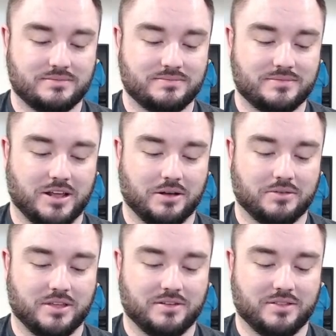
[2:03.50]
you know,
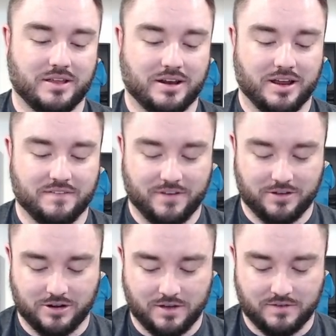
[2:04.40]
then then kind of
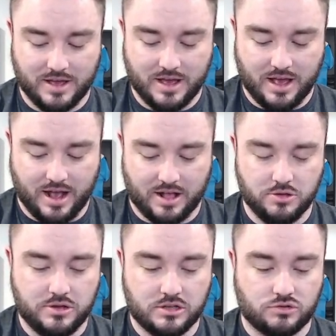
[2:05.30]
failed off. Uh,
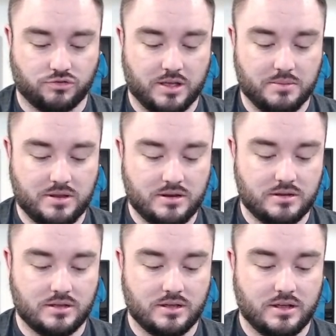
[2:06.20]
Lucas Raymond,
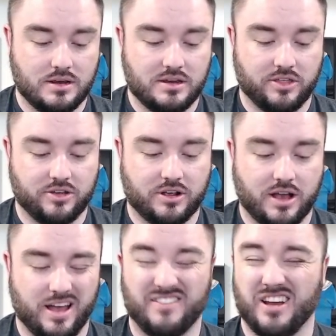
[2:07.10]
another
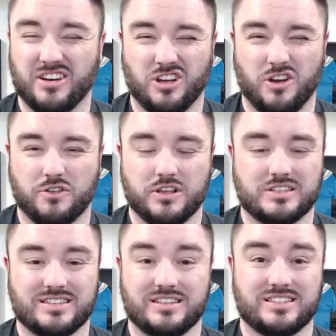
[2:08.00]
guy I've kind of gone over
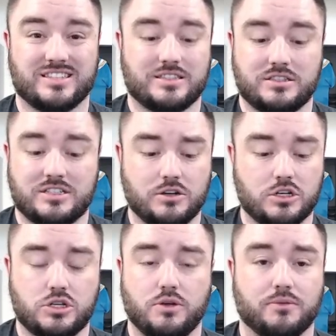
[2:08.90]
this series
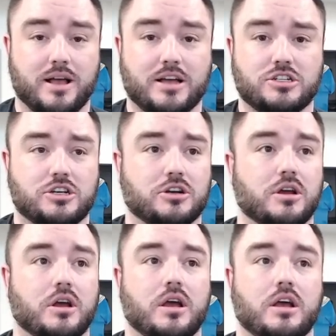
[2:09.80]
two from last year.
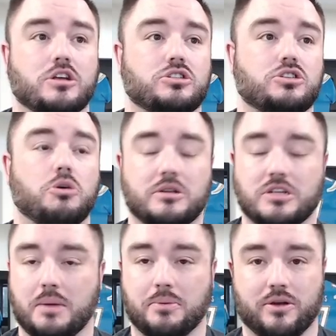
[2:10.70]
So much
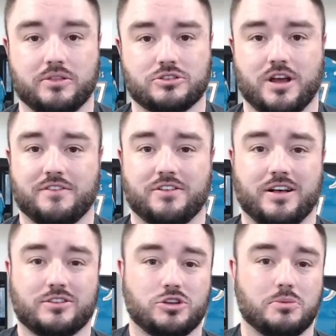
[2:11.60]
hype around this draft
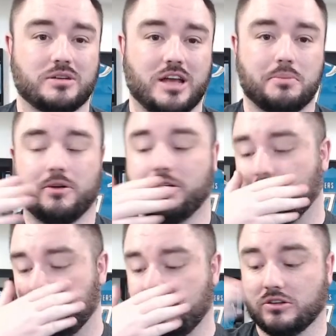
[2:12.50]
class, so much hype around
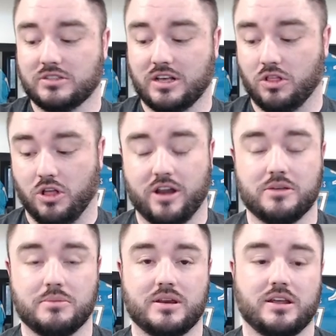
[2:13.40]
all of it. You'll see a lot of
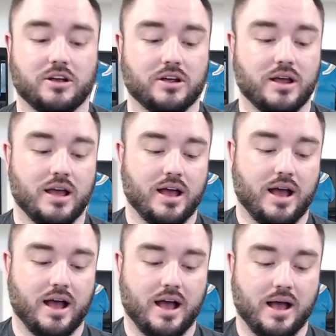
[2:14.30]
them in here,
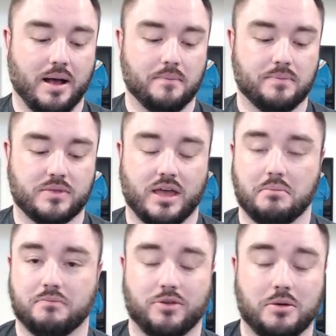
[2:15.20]
um,
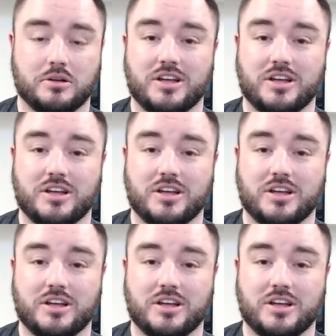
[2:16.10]
and pretty much